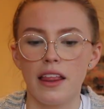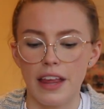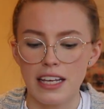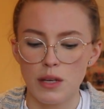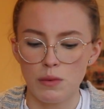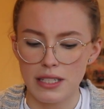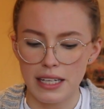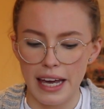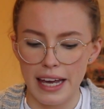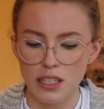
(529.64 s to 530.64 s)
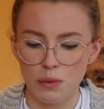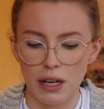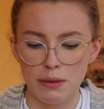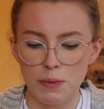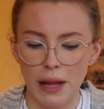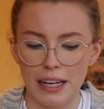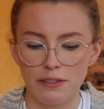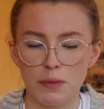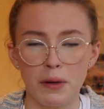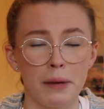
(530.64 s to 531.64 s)
This was the case when I was planning
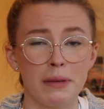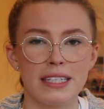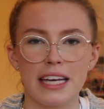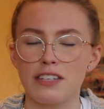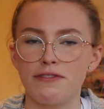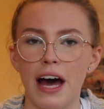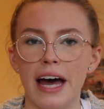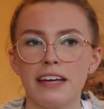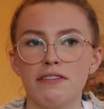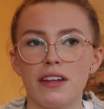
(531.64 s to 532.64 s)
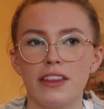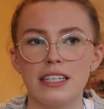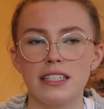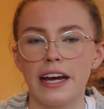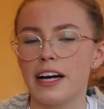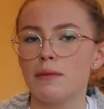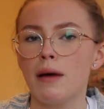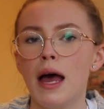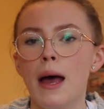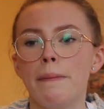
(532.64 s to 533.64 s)
for primary 6-5 this
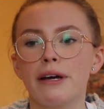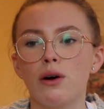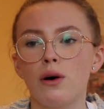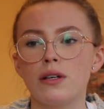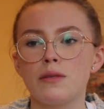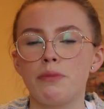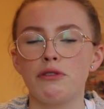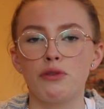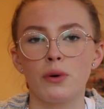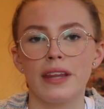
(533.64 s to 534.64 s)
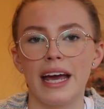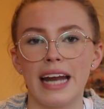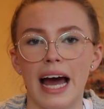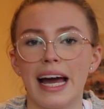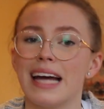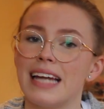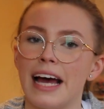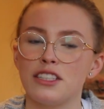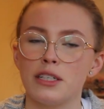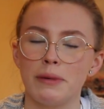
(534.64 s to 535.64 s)
term, because before then I hadn't
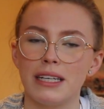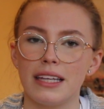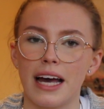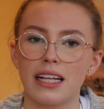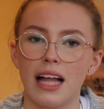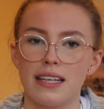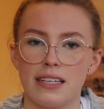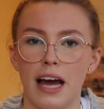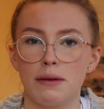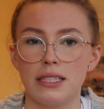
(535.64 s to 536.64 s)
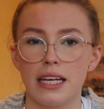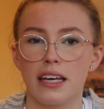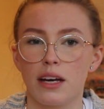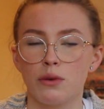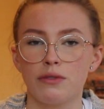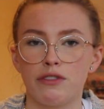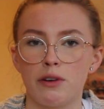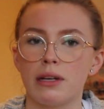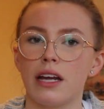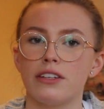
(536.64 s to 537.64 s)
actually been in that class and I was taking over
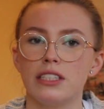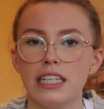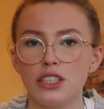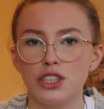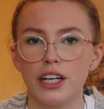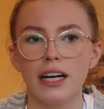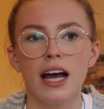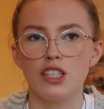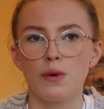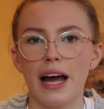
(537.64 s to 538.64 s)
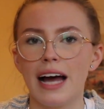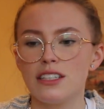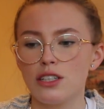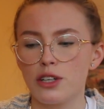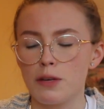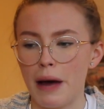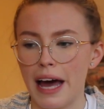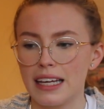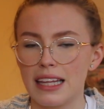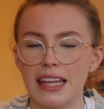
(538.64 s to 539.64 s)
from another teacher, so I had to look
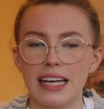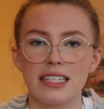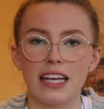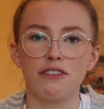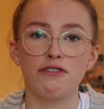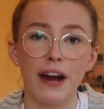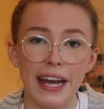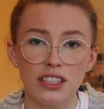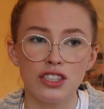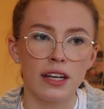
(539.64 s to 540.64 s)
back at things like French